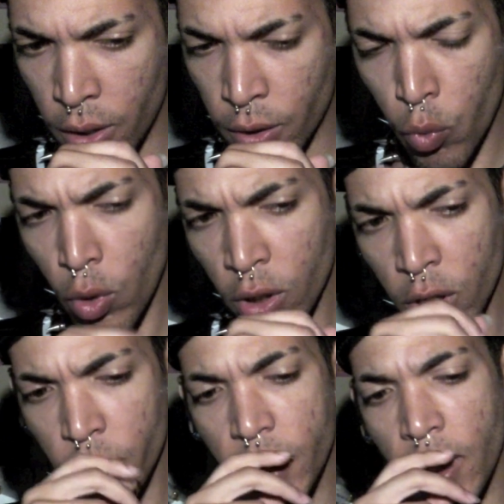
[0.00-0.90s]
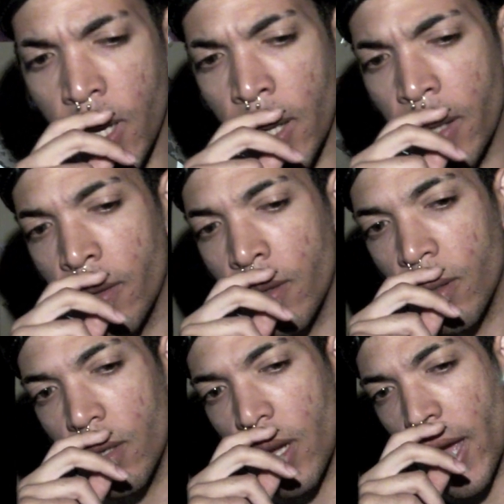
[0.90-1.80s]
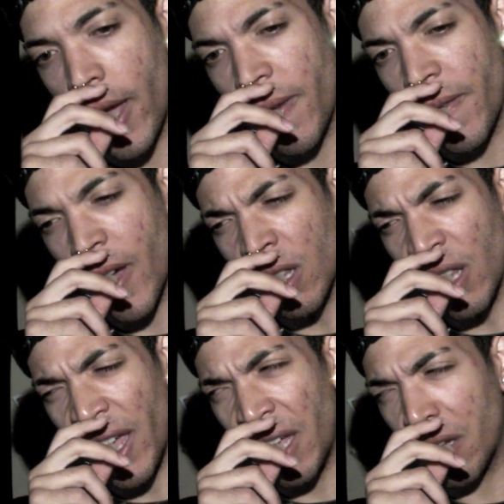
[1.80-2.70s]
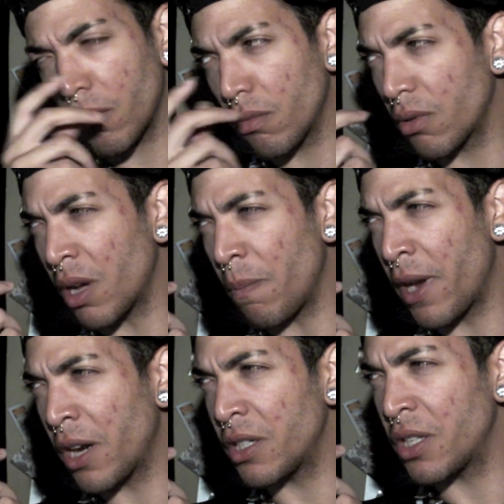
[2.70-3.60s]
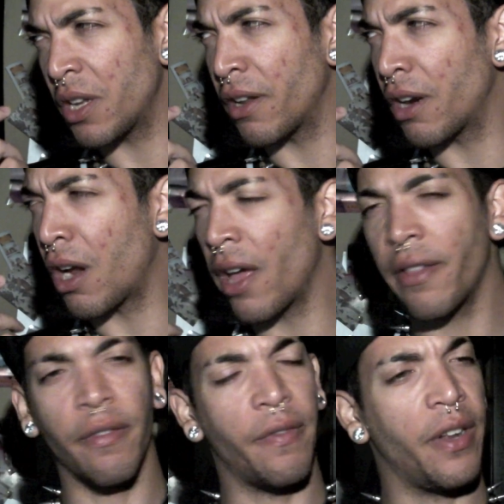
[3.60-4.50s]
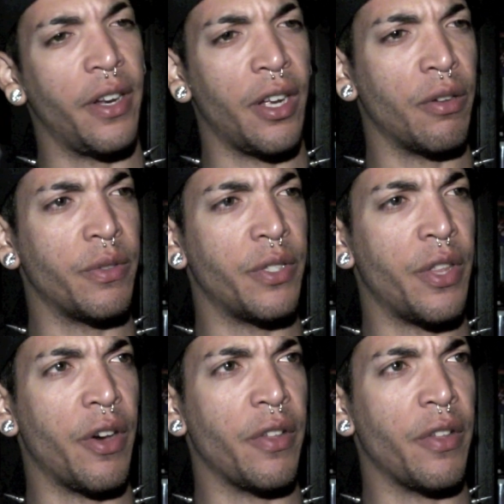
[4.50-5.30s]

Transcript: the wardrobe was good. I felt like compared to their other videos, though,